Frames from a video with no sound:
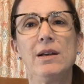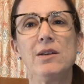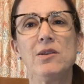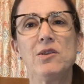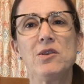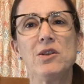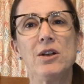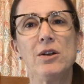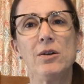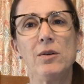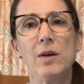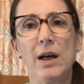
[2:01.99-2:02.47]

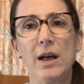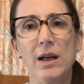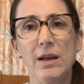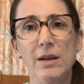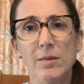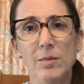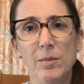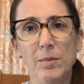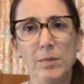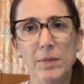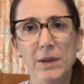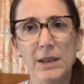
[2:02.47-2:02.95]
So
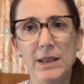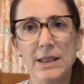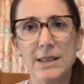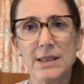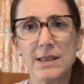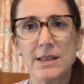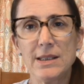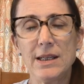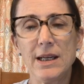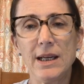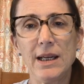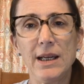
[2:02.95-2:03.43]

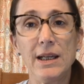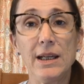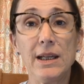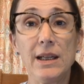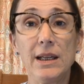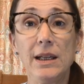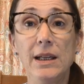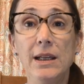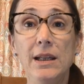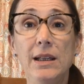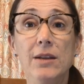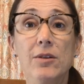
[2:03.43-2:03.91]
please
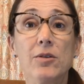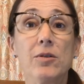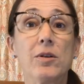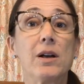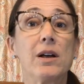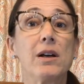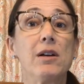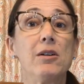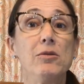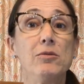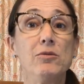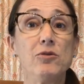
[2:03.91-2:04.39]
take either a
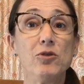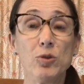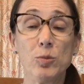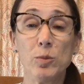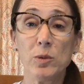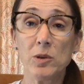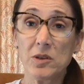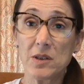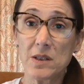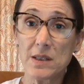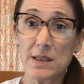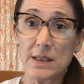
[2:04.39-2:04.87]

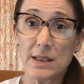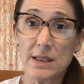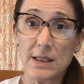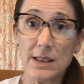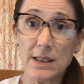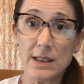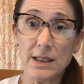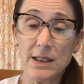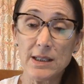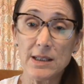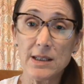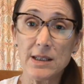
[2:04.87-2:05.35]
comfortable
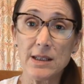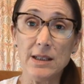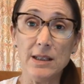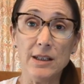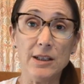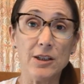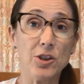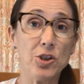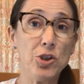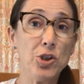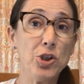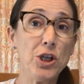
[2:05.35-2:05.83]
seat
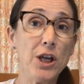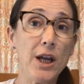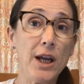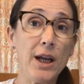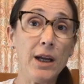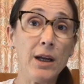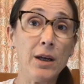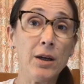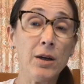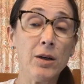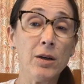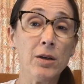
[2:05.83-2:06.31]
in a
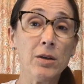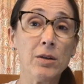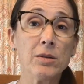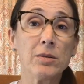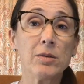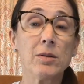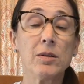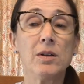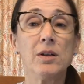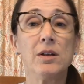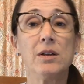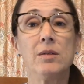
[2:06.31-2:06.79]

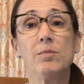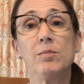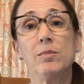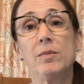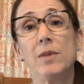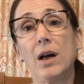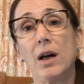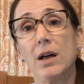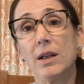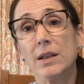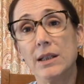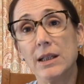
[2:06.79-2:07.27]
chair,
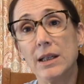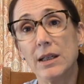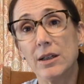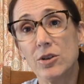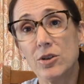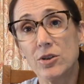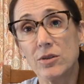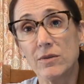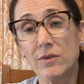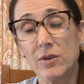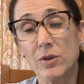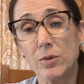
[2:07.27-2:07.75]
on the
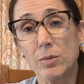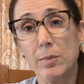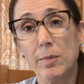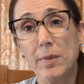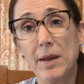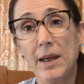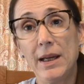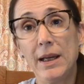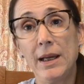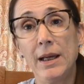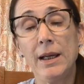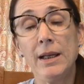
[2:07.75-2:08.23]
edge of your
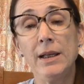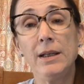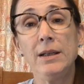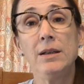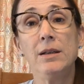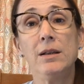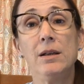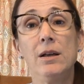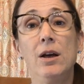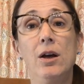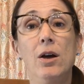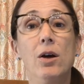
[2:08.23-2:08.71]
bed,
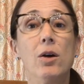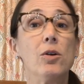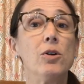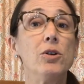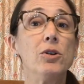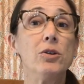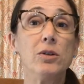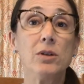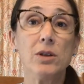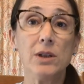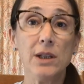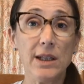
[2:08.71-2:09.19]
or
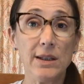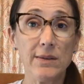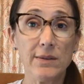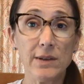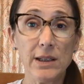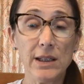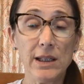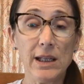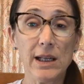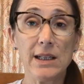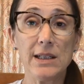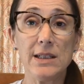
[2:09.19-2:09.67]
you could
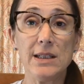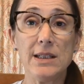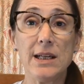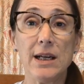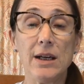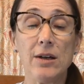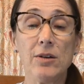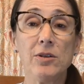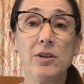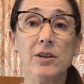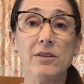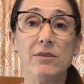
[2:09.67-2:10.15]
even lie
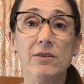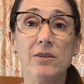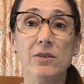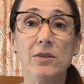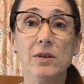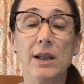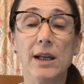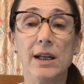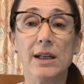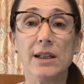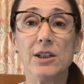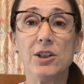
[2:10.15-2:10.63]
down if you
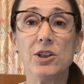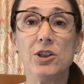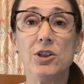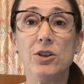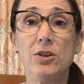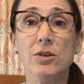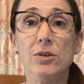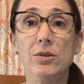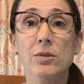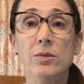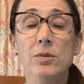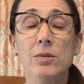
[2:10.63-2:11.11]
like
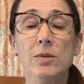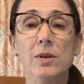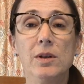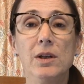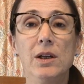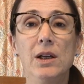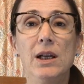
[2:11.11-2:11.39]
to.